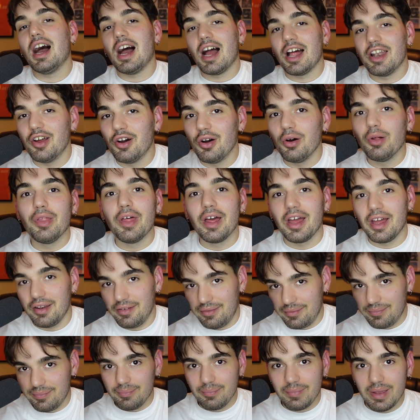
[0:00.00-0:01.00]
I know that
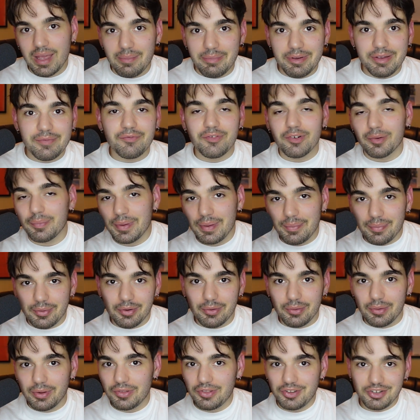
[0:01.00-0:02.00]
maybe for people
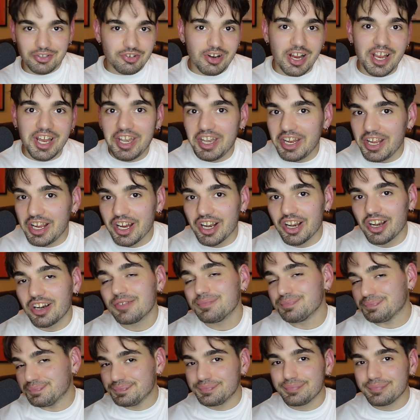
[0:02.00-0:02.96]
with a trained ear,